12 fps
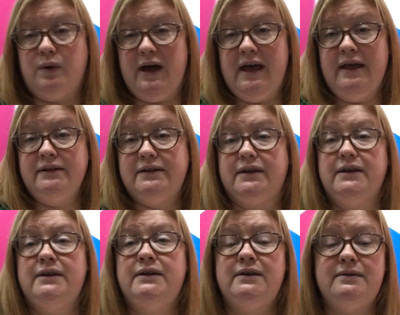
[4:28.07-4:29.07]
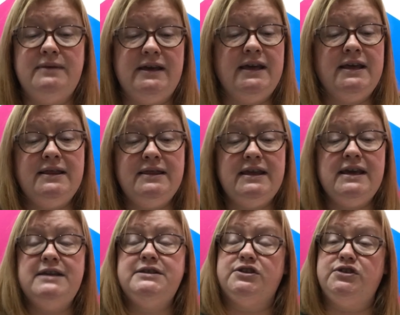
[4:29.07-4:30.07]
Welcome in
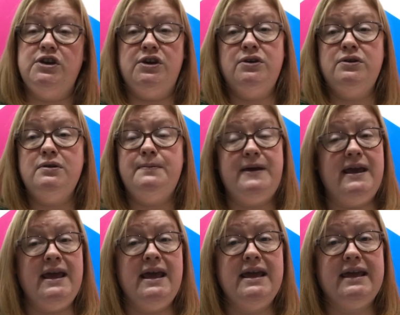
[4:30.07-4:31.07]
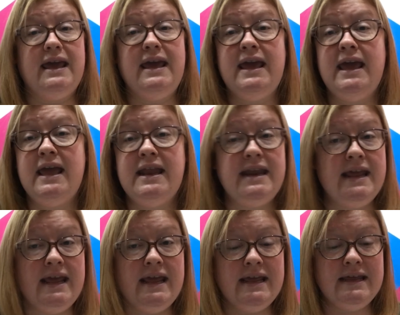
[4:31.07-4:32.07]
this new
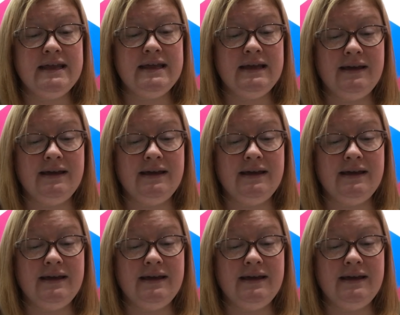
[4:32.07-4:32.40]
beginning.